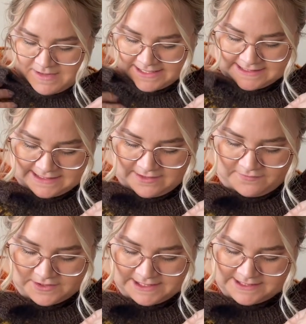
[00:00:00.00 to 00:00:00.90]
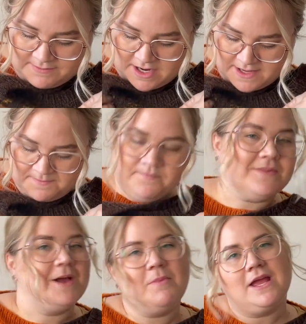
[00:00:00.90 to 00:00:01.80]
makes it different is
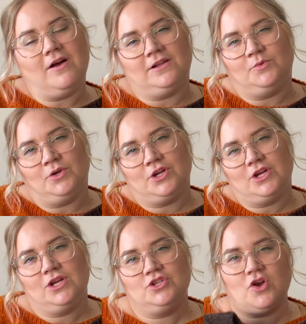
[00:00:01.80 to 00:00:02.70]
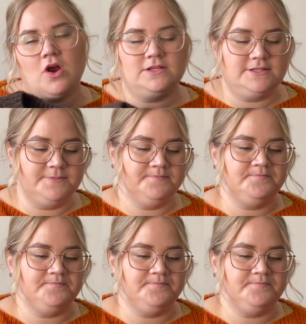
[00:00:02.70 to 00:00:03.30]
my color work chart.